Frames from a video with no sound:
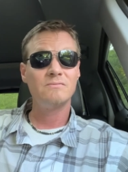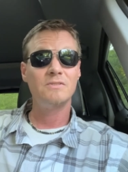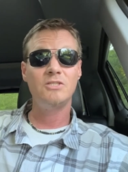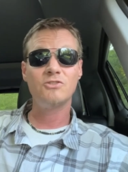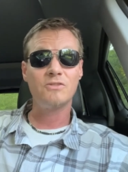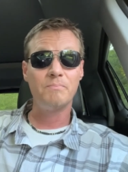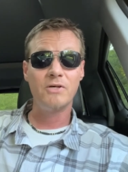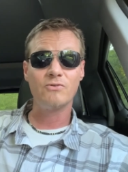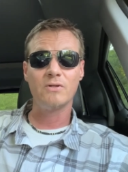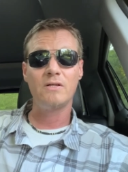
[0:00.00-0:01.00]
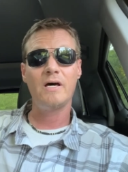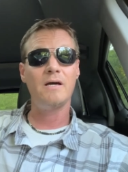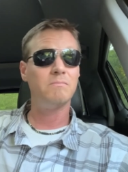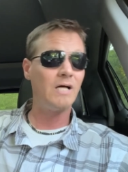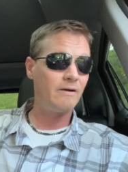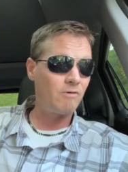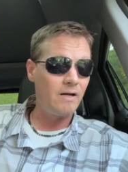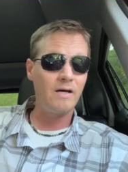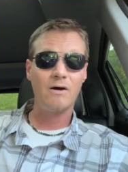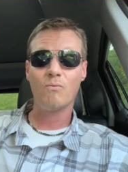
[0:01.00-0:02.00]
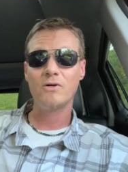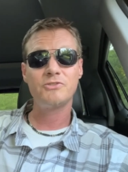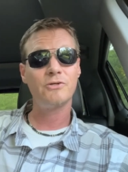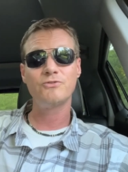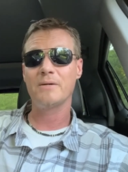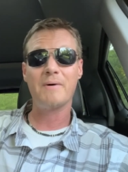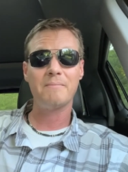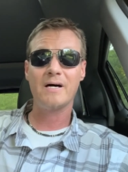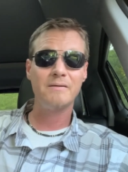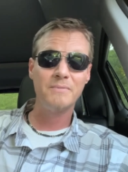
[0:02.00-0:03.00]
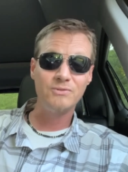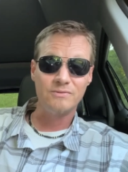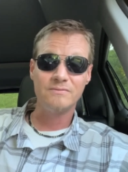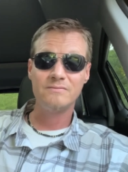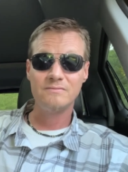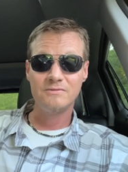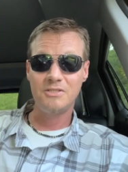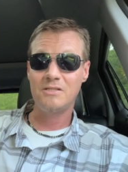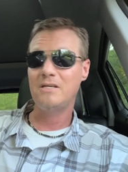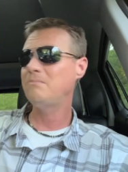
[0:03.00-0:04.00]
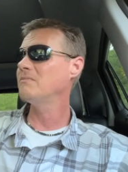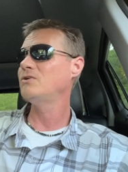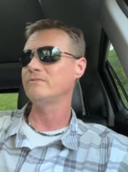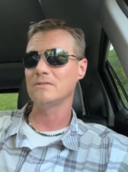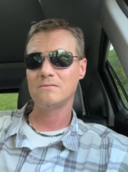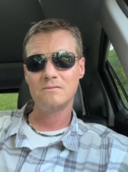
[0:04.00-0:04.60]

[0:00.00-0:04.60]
It just depends on the day. Like right now, one shows up, I'm not in the mood. She can keep moving.